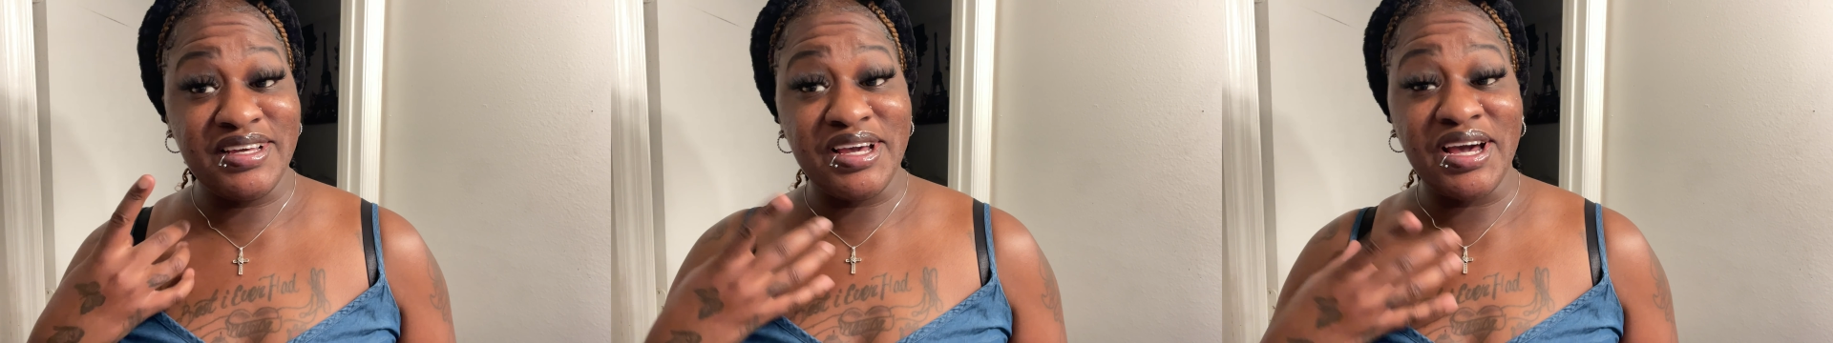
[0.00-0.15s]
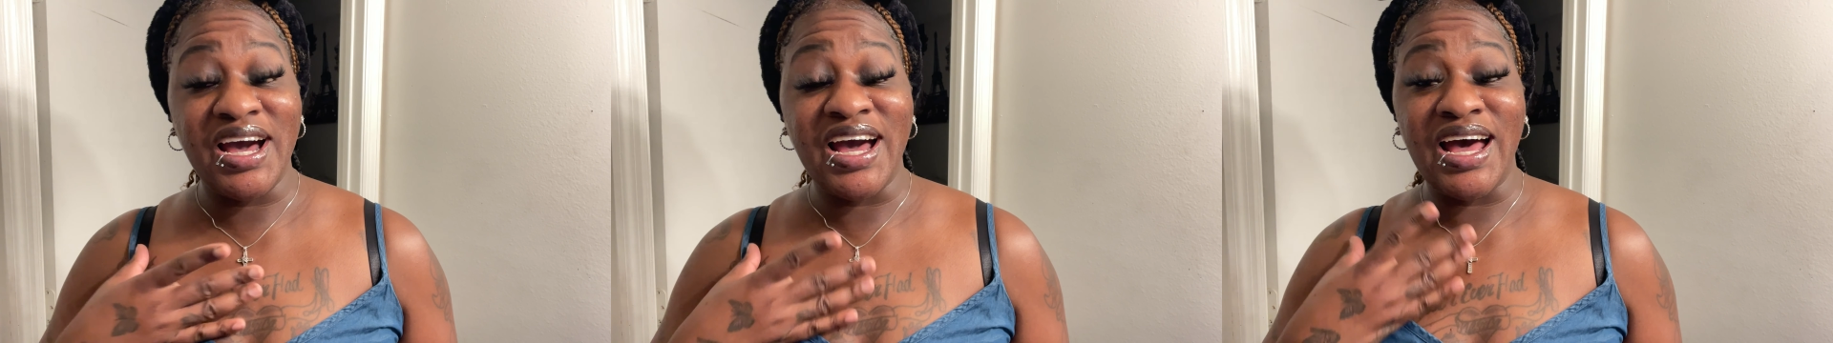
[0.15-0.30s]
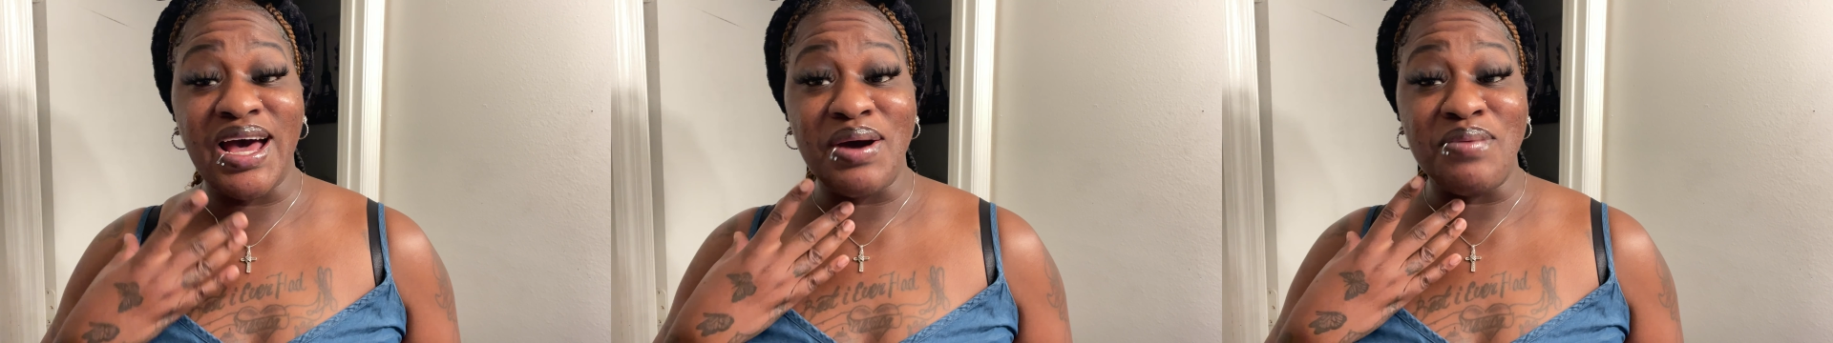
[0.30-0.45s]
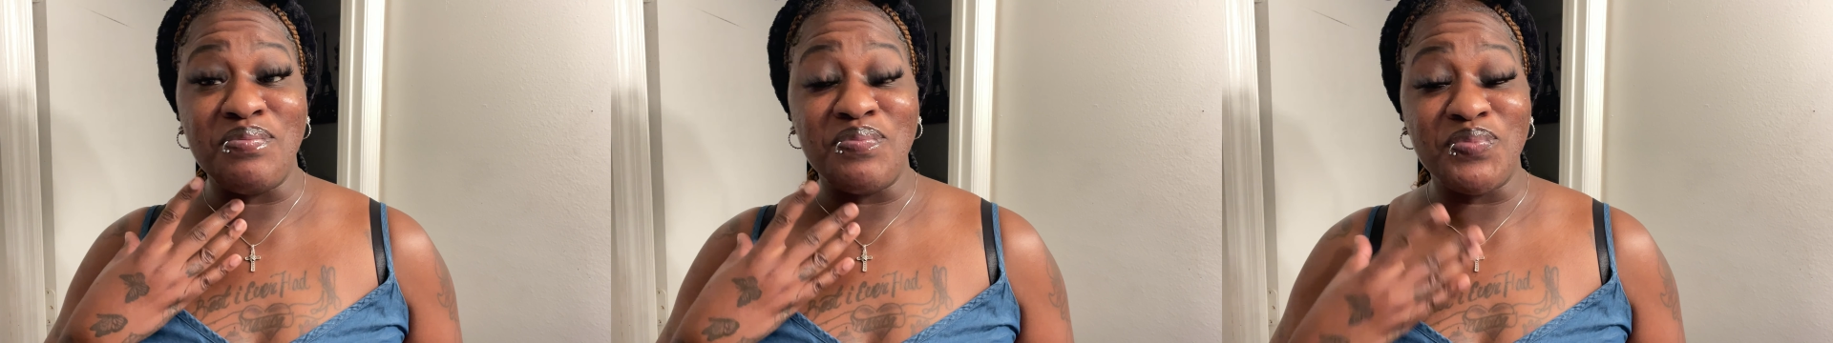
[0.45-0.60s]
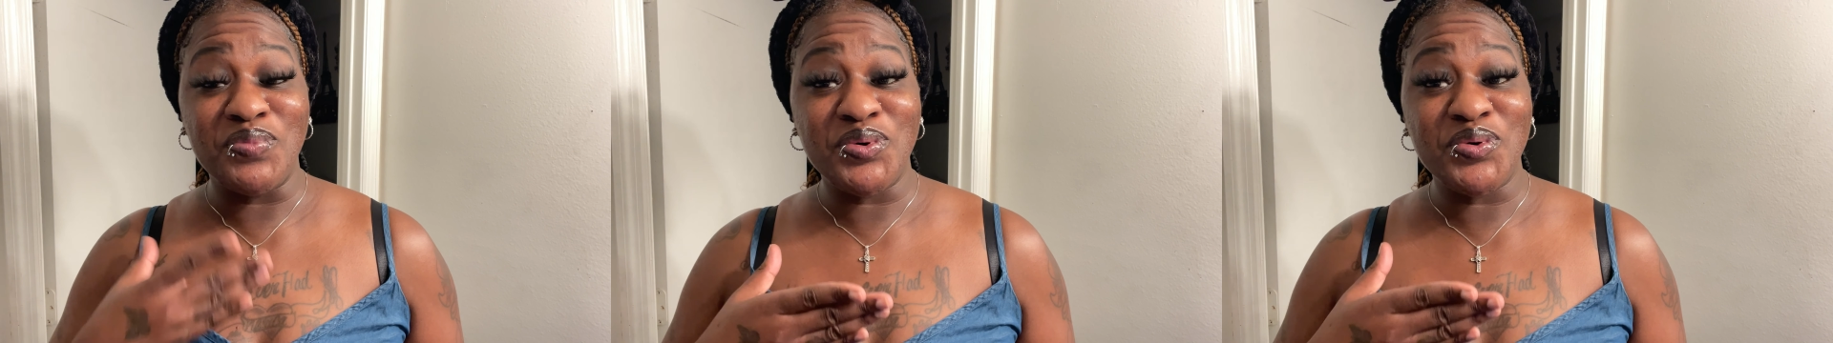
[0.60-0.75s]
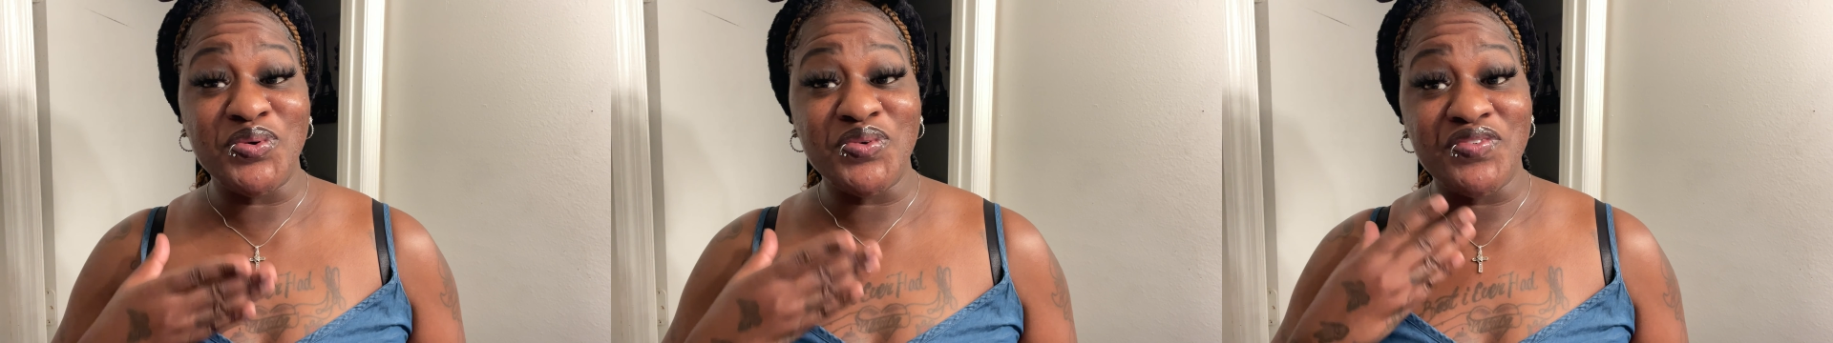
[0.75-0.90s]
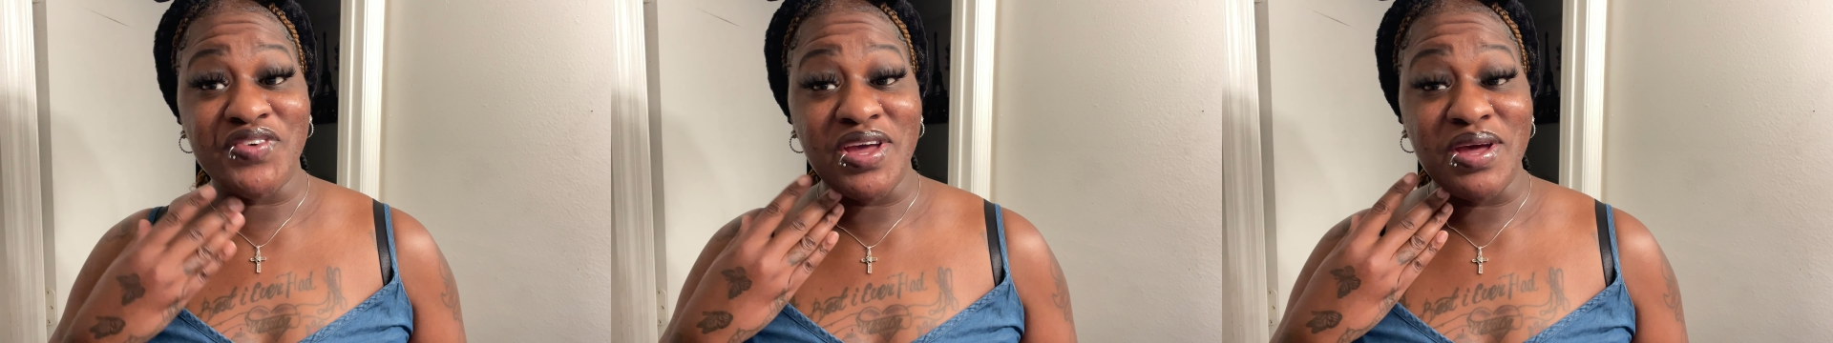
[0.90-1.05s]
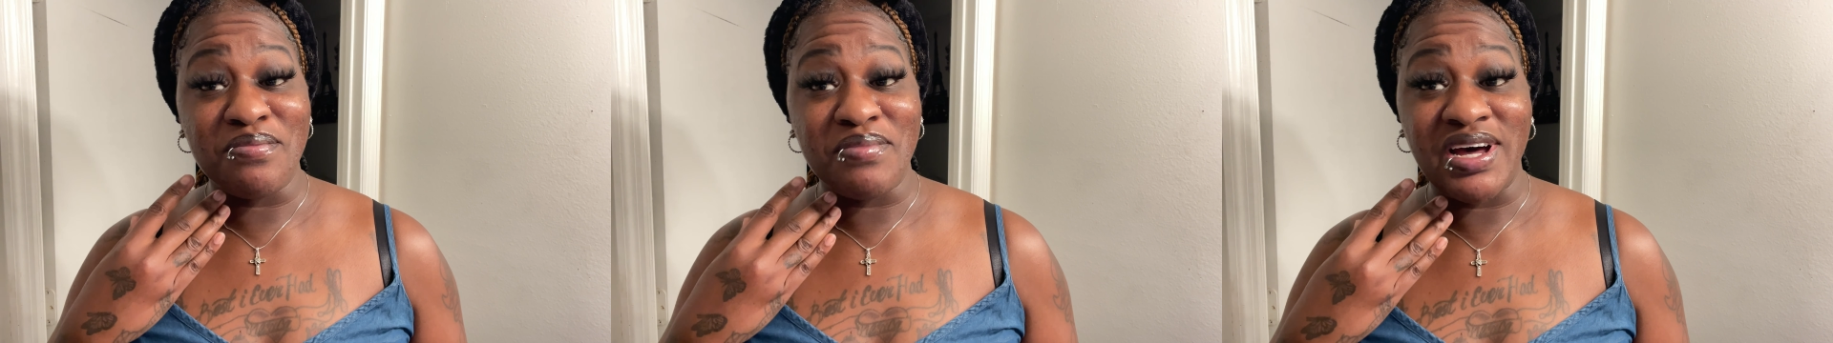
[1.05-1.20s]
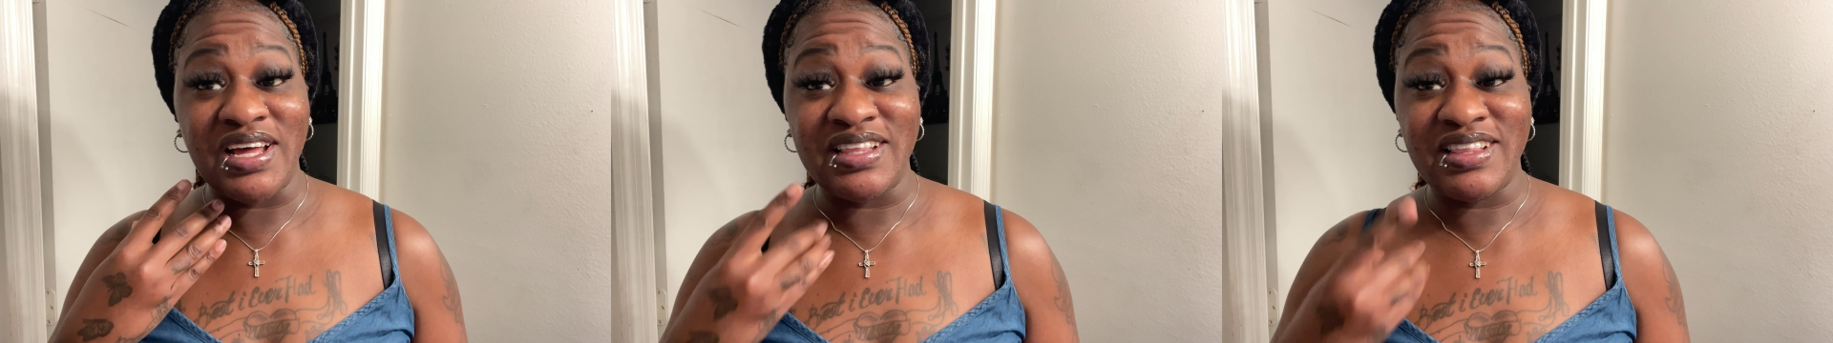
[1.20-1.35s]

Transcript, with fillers: God move in my